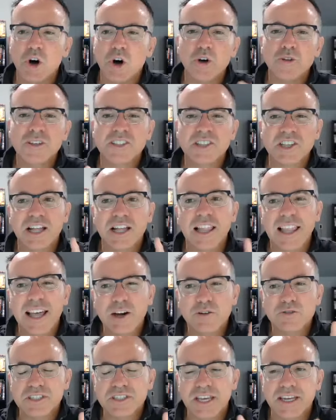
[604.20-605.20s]
all these
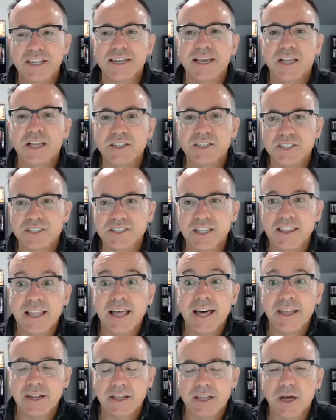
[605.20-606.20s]
cloud technologies a
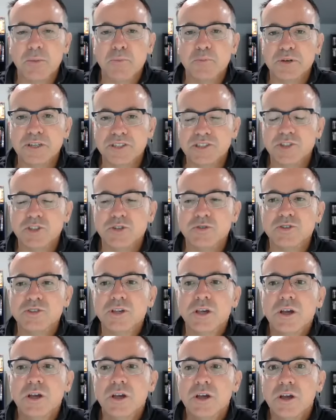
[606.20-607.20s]
lot of companies use.
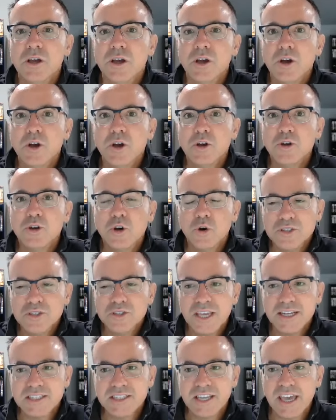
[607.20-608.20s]
Go
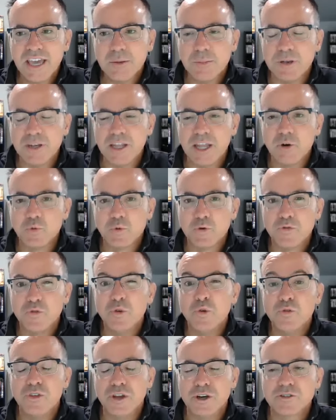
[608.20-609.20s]
take time and, and
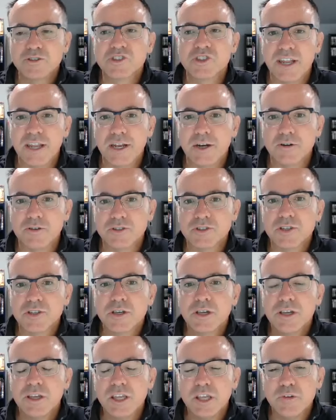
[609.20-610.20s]
review their
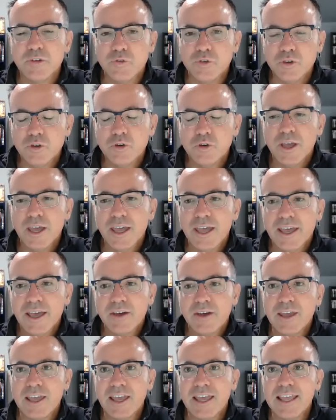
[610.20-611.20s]
standards. If you
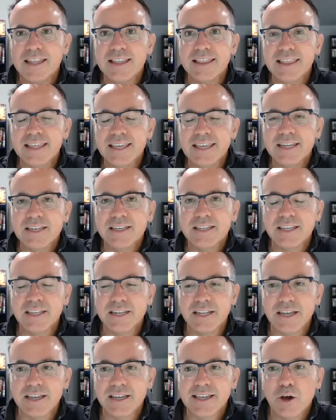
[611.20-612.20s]
have a
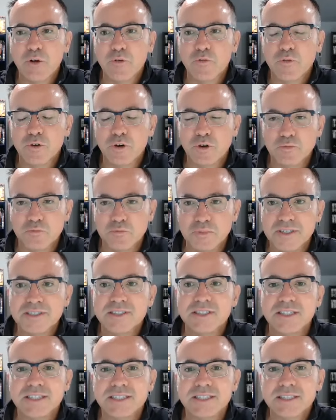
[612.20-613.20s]
LinkedIn account for your
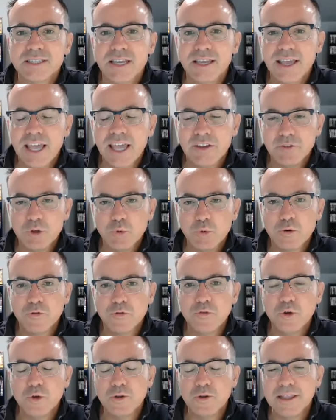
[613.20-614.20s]
business, have you
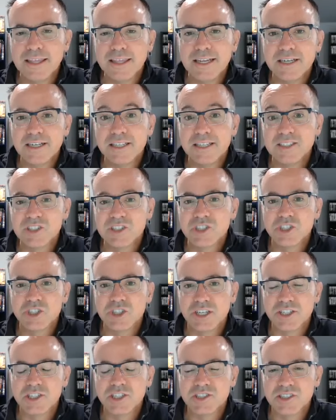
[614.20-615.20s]
reviewed LinkedIn
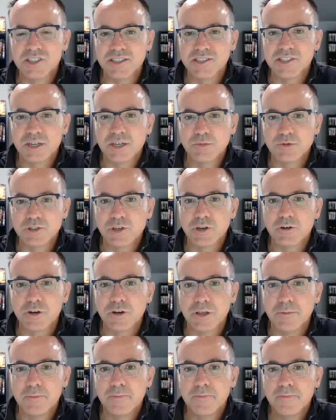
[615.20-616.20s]
suggestions on
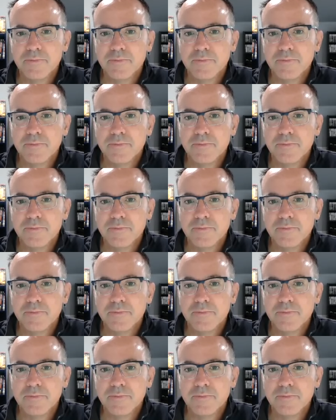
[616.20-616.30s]
cybersecurity?